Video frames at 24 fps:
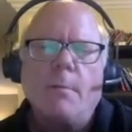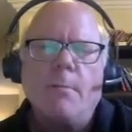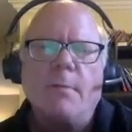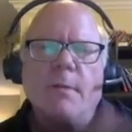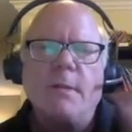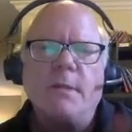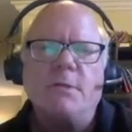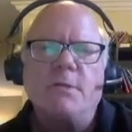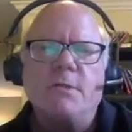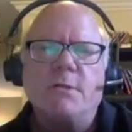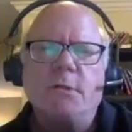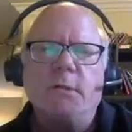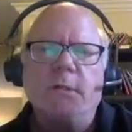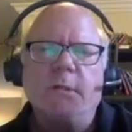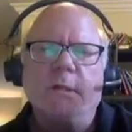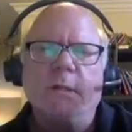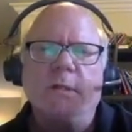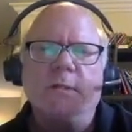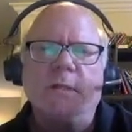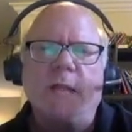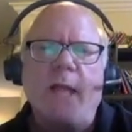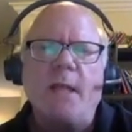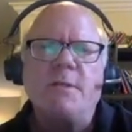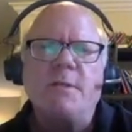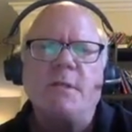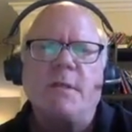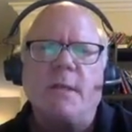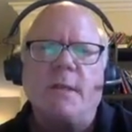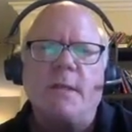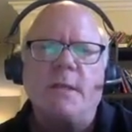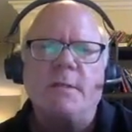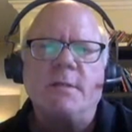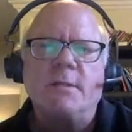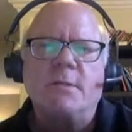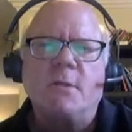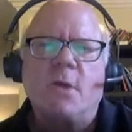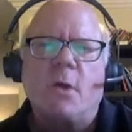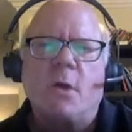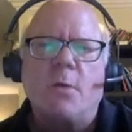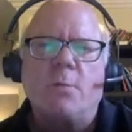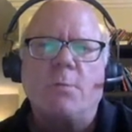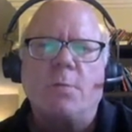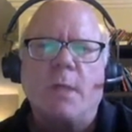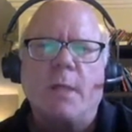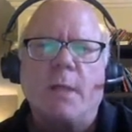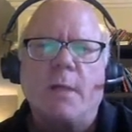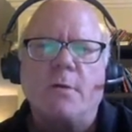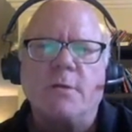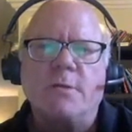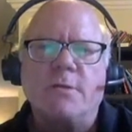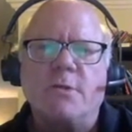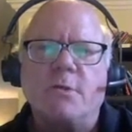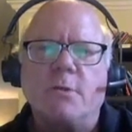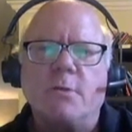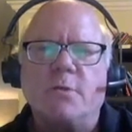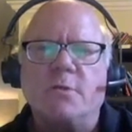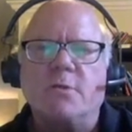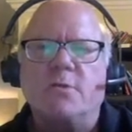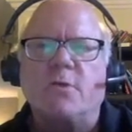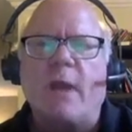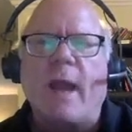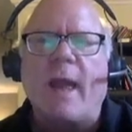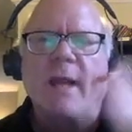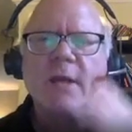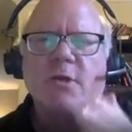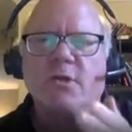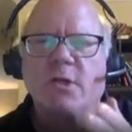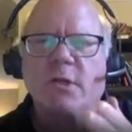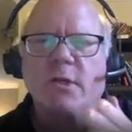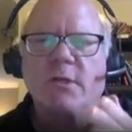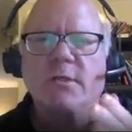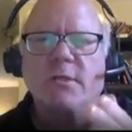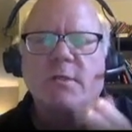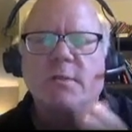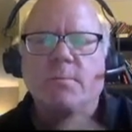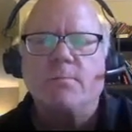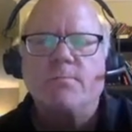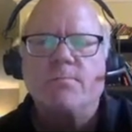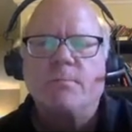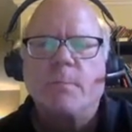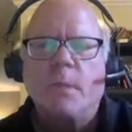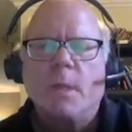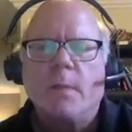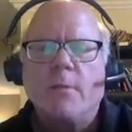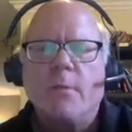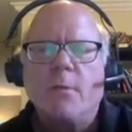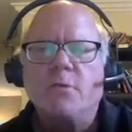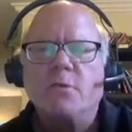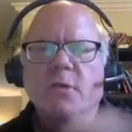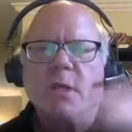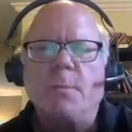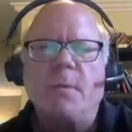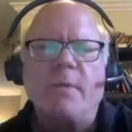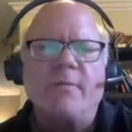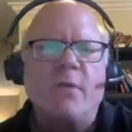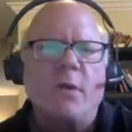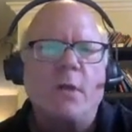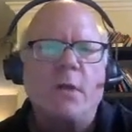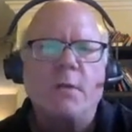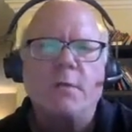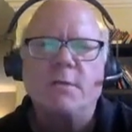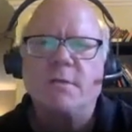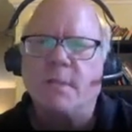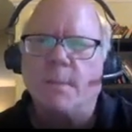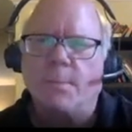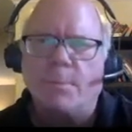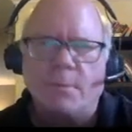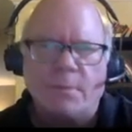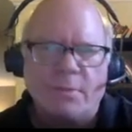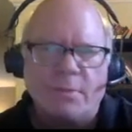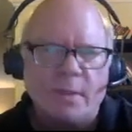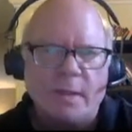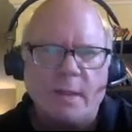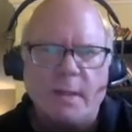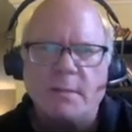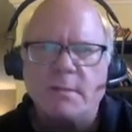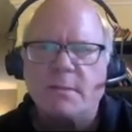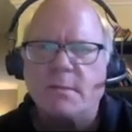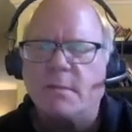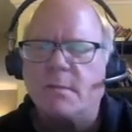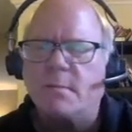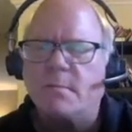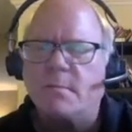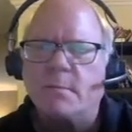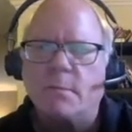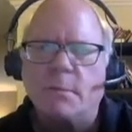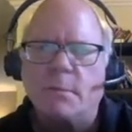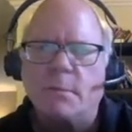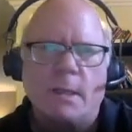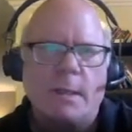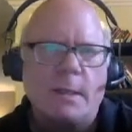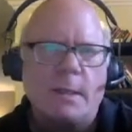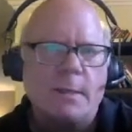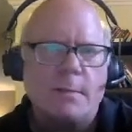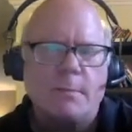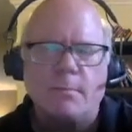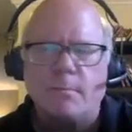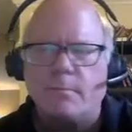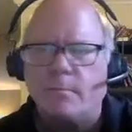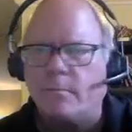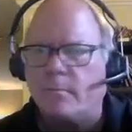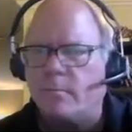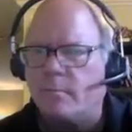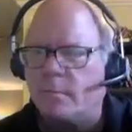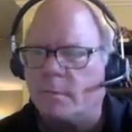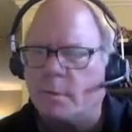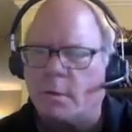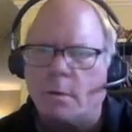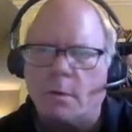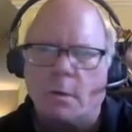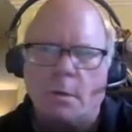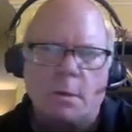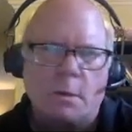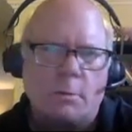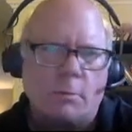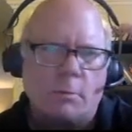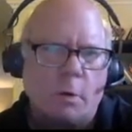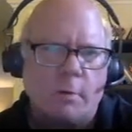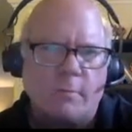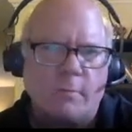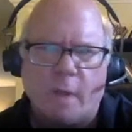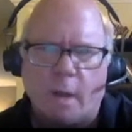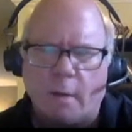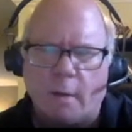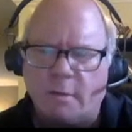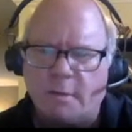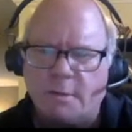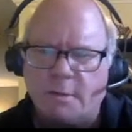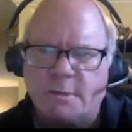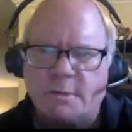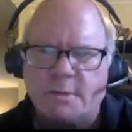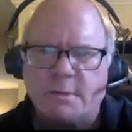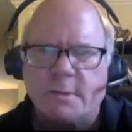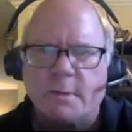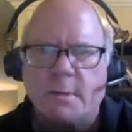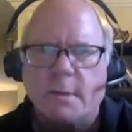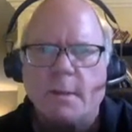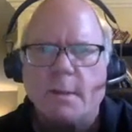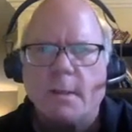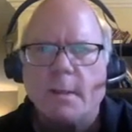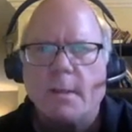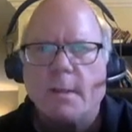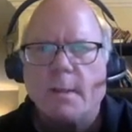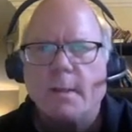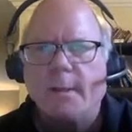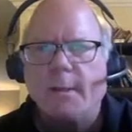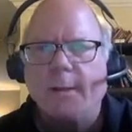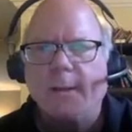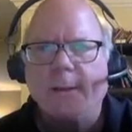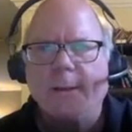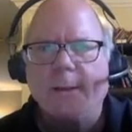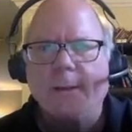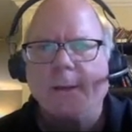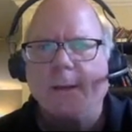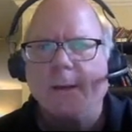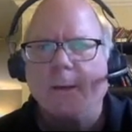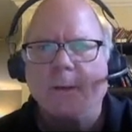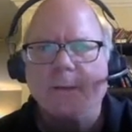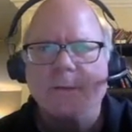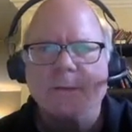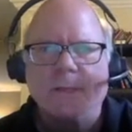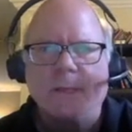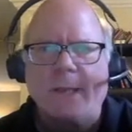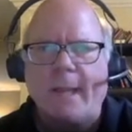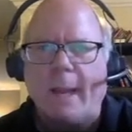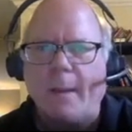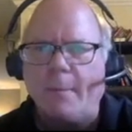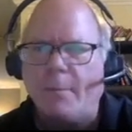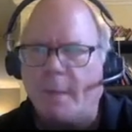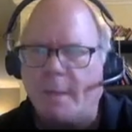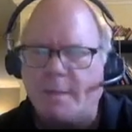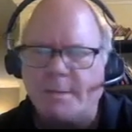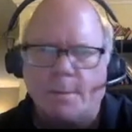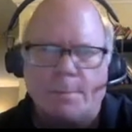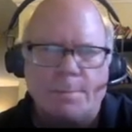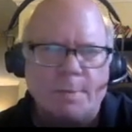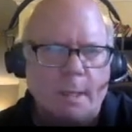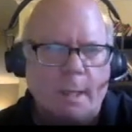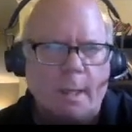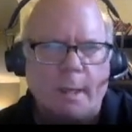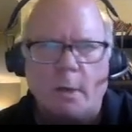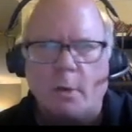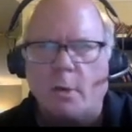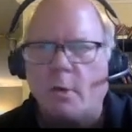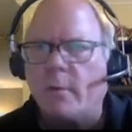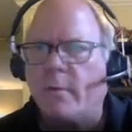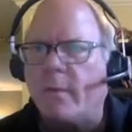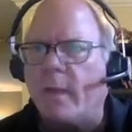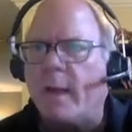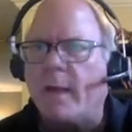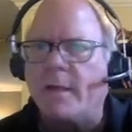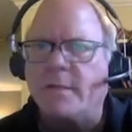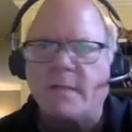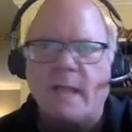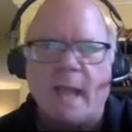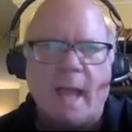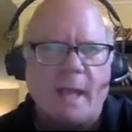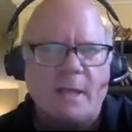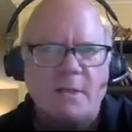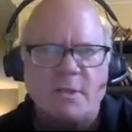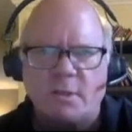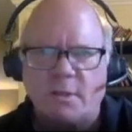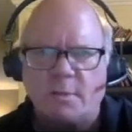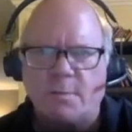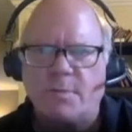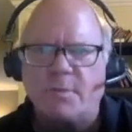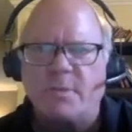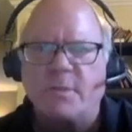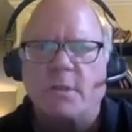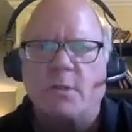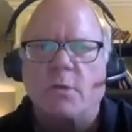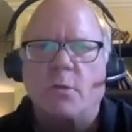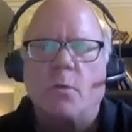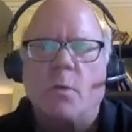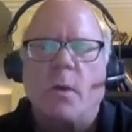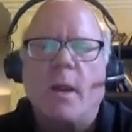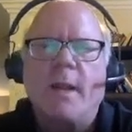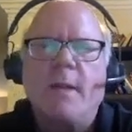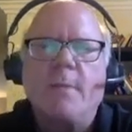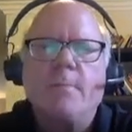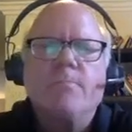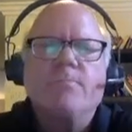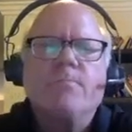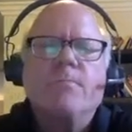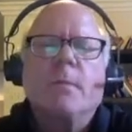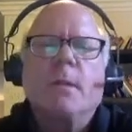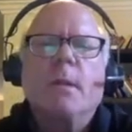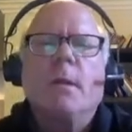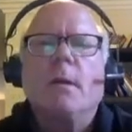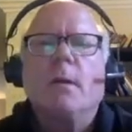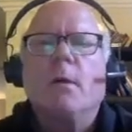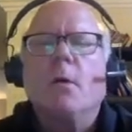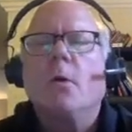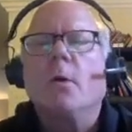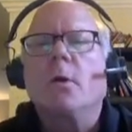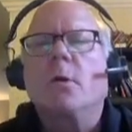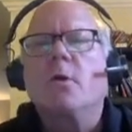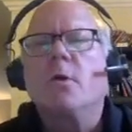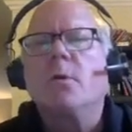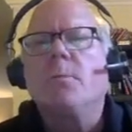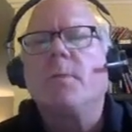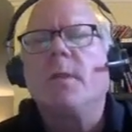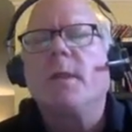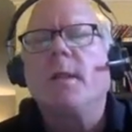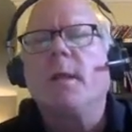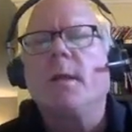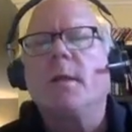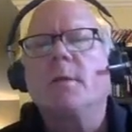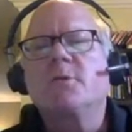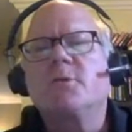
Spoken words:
These entities called players choose strategies. Those could be very simple things like a coronavirus, is a player that attacks in a particular way, or it could be a